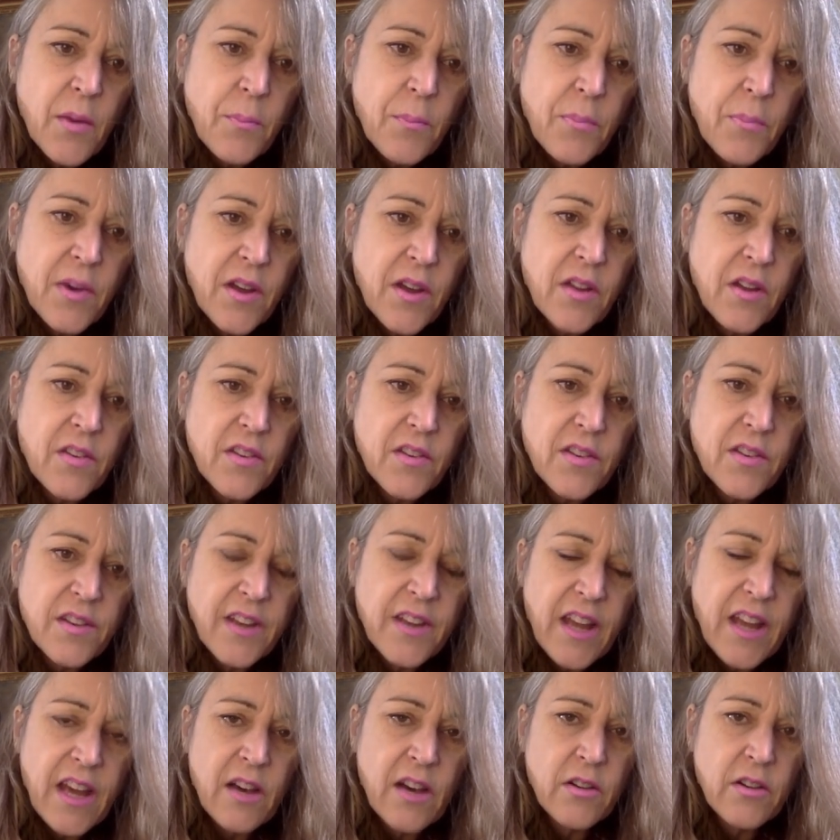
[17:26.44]
But
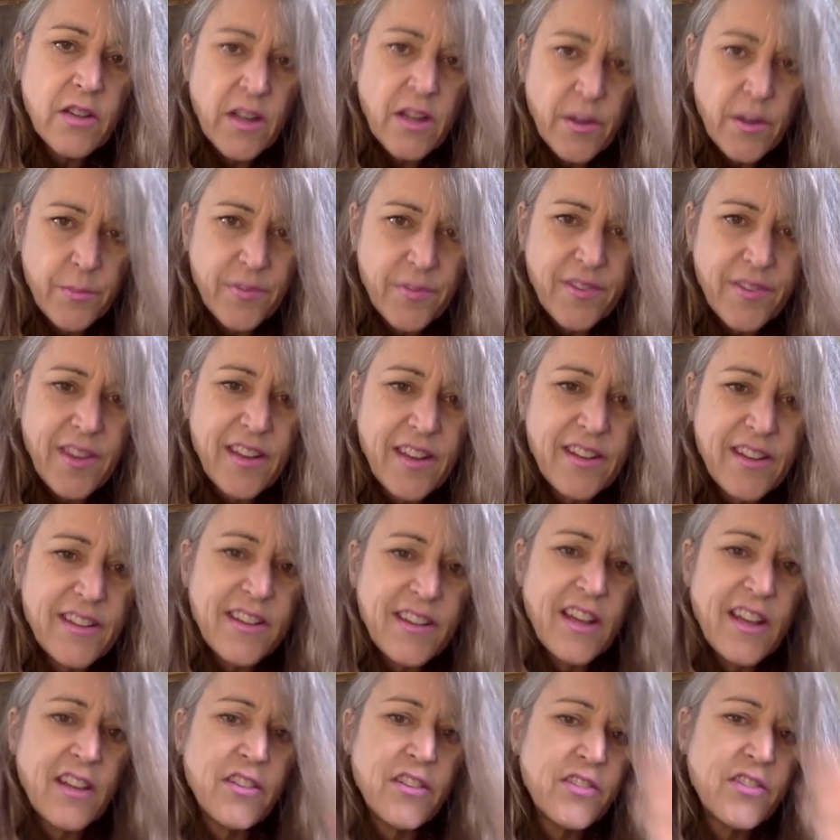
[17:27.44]
now comes that
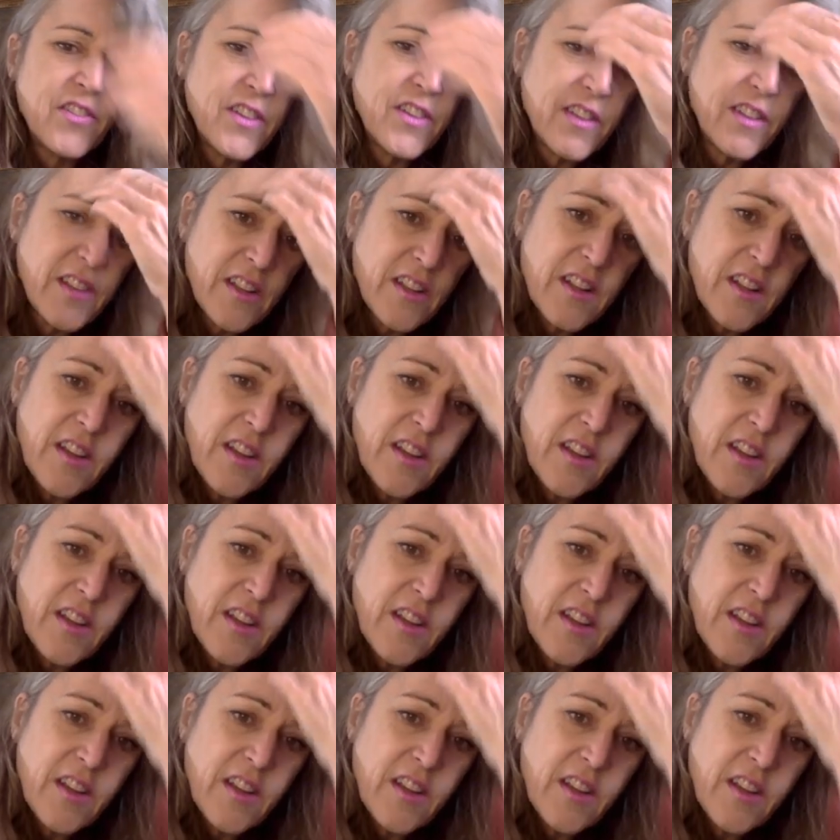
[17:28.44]
analogy that